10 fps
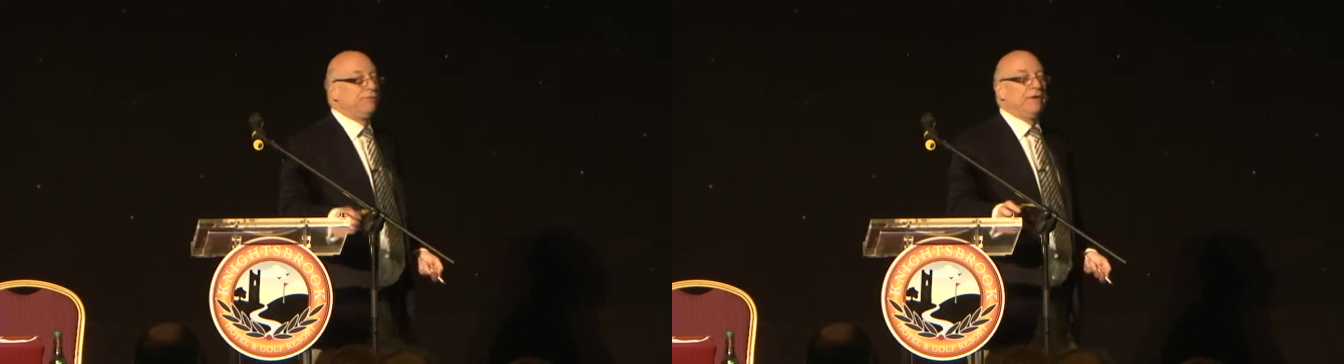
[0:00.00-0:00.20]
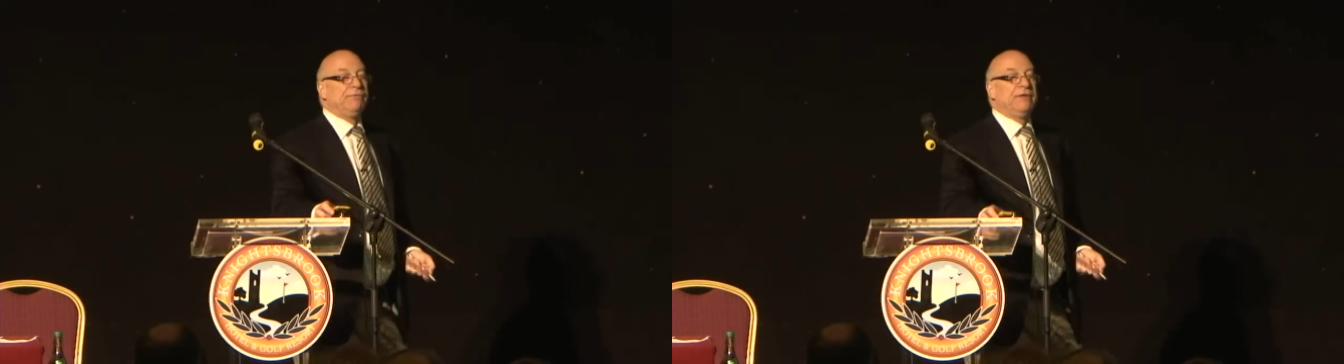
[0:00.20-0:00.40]

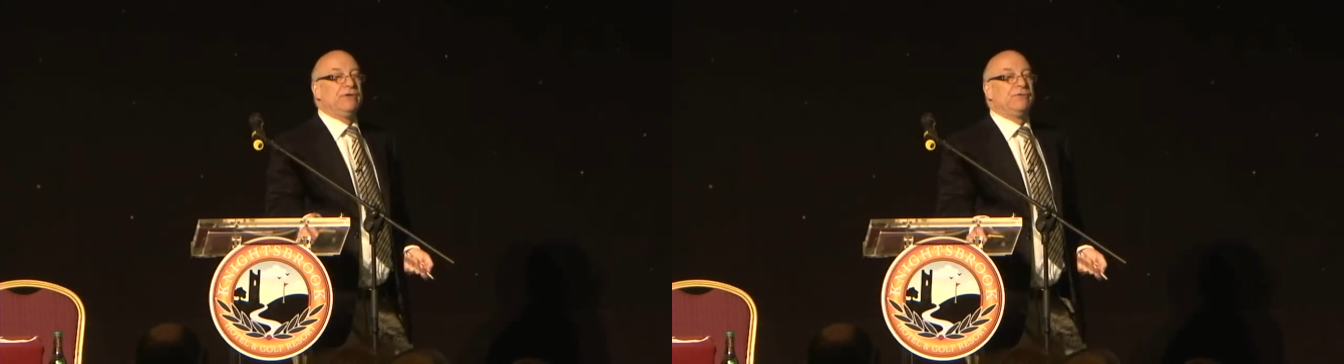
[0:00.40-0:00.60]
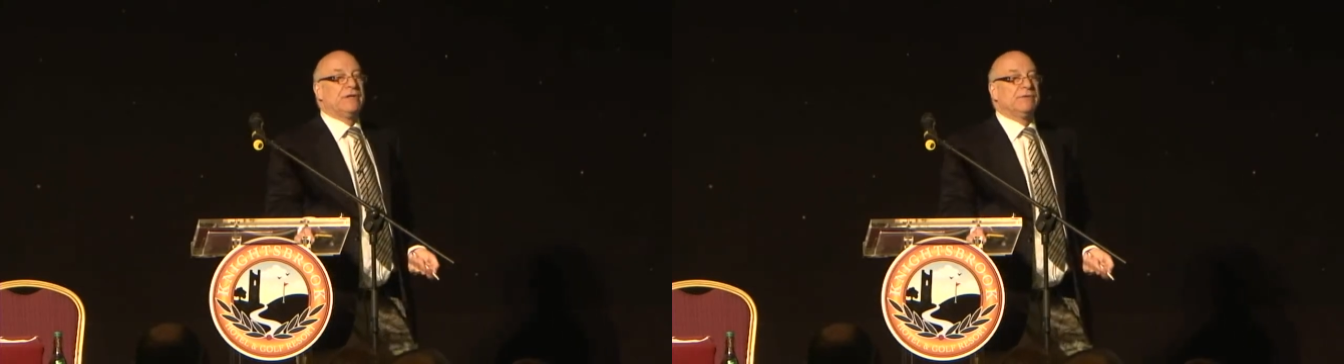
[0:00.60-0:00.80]

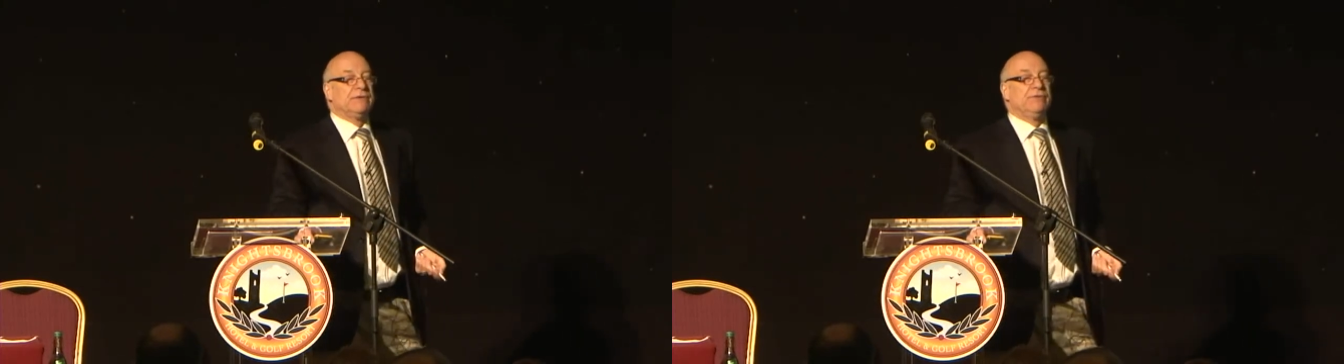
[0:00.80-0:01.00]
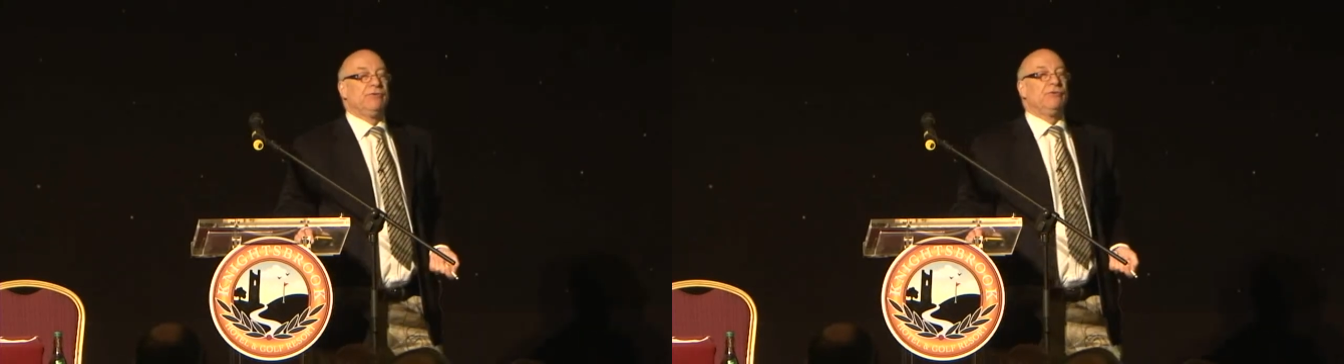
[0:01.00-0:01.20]
15 cell
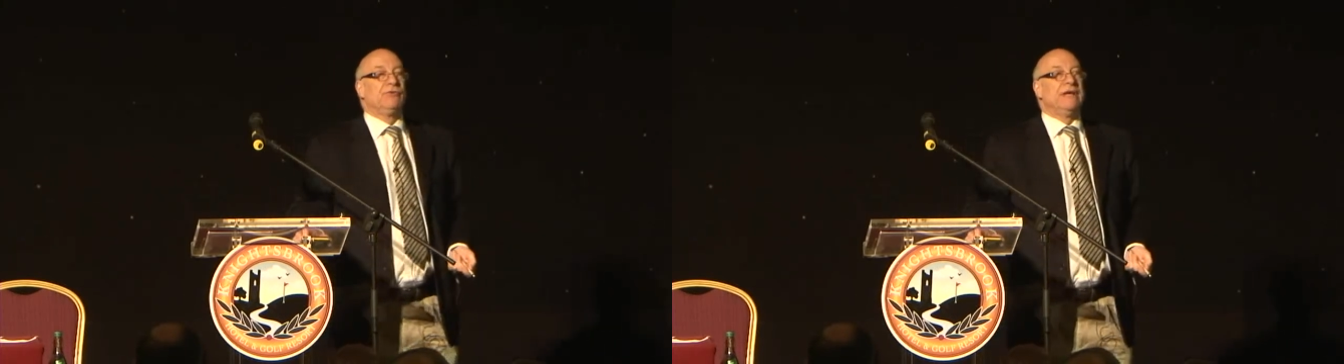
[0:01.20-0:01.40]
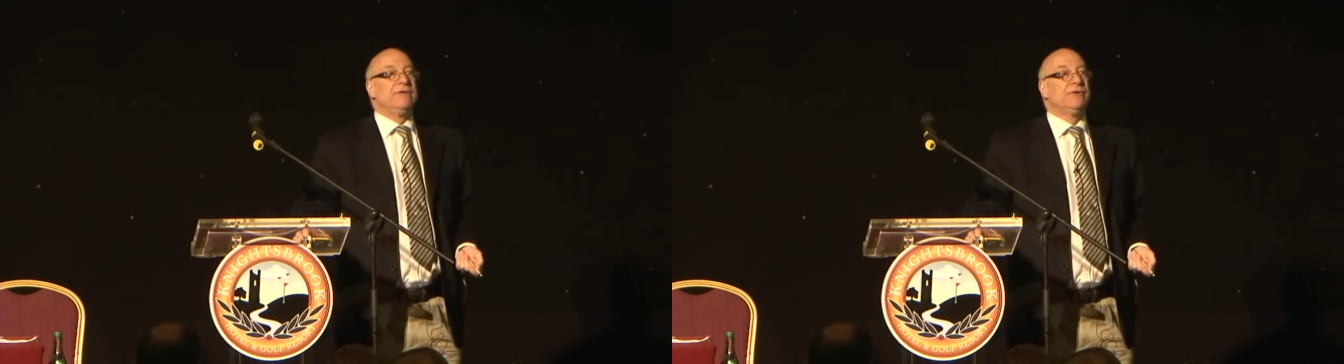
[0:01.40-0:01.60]
divisions
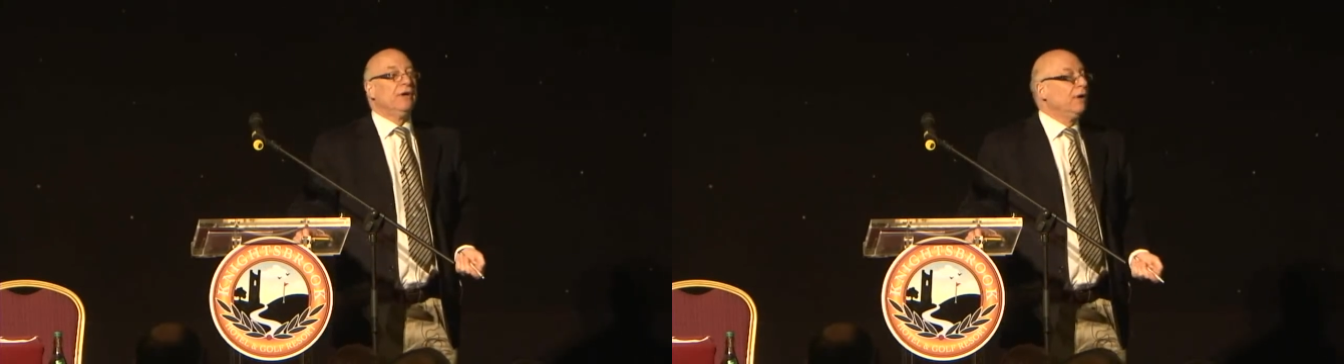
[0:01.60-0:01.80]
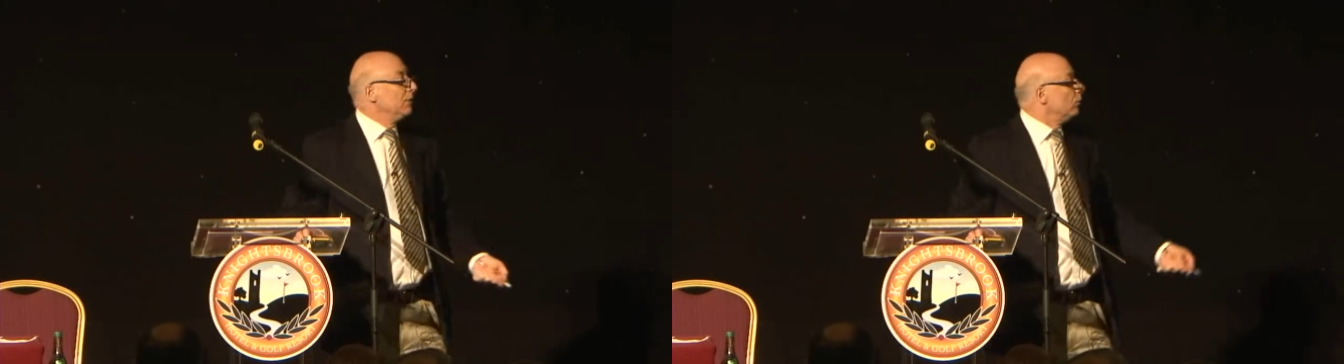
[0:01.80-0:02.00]
later,
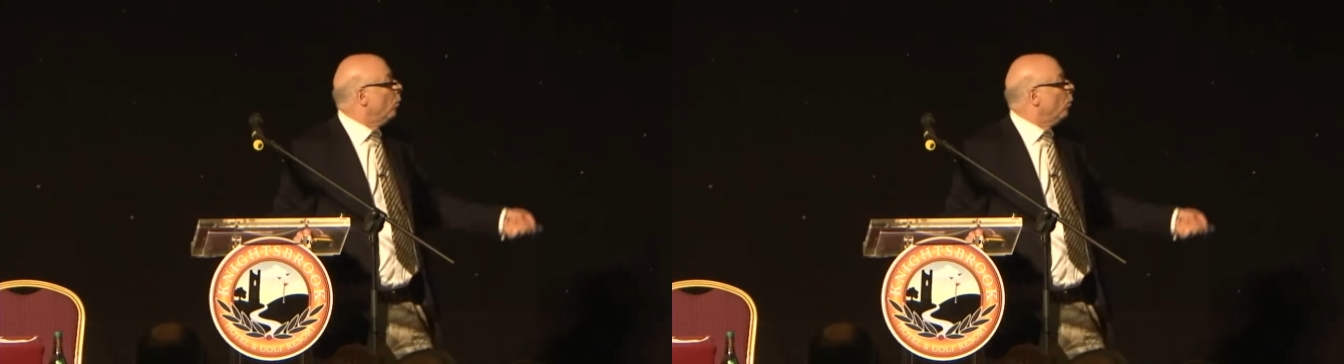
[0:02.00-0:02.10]
and